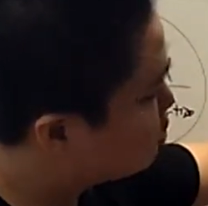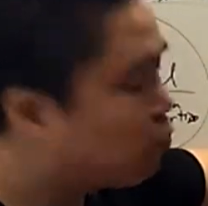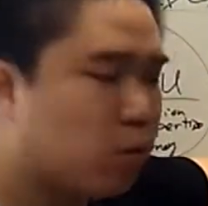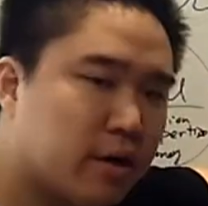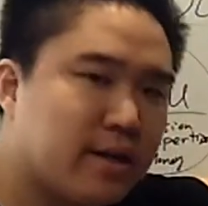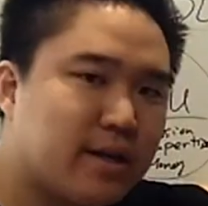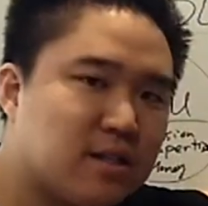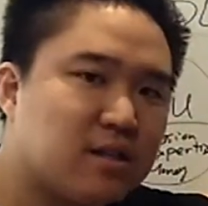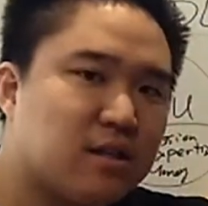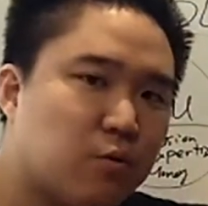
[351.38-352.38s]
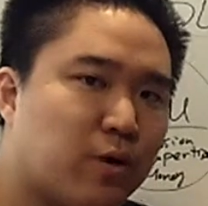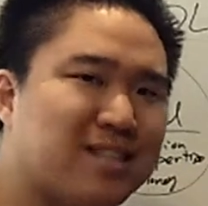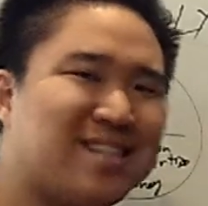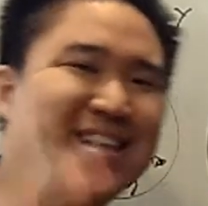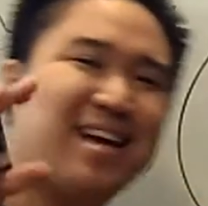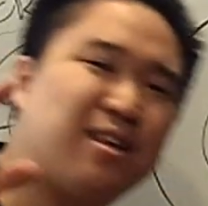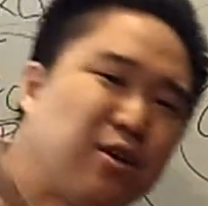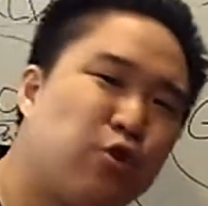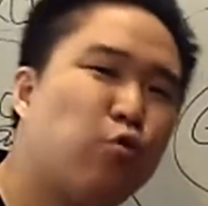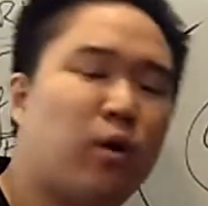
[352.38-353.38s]
so what is it
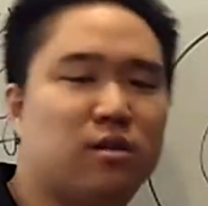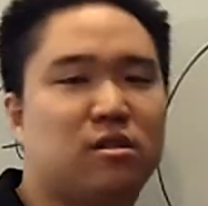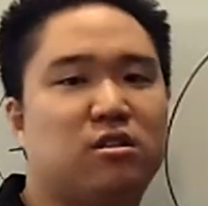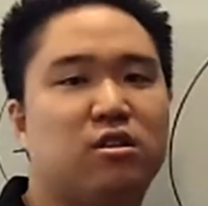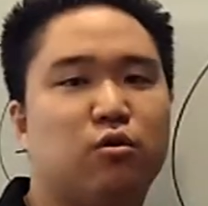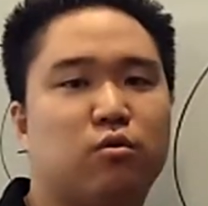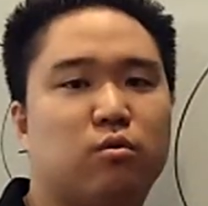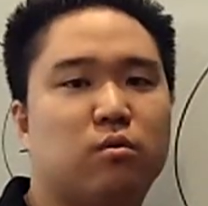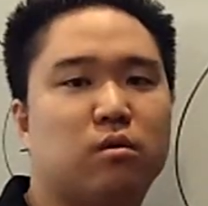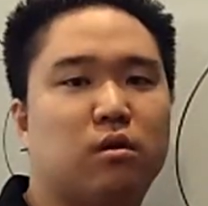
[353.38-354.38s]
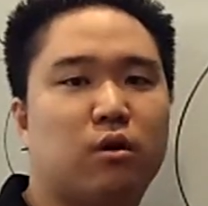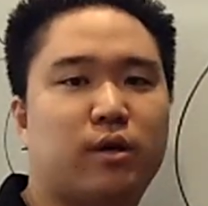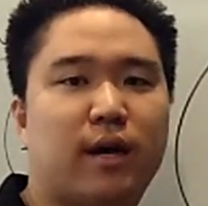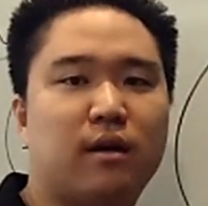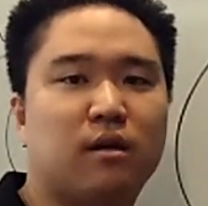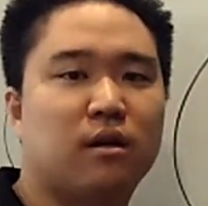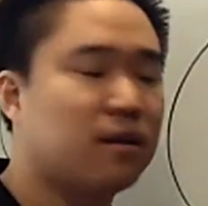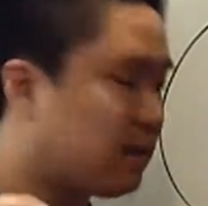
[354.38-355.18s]
that you want to do? Okay,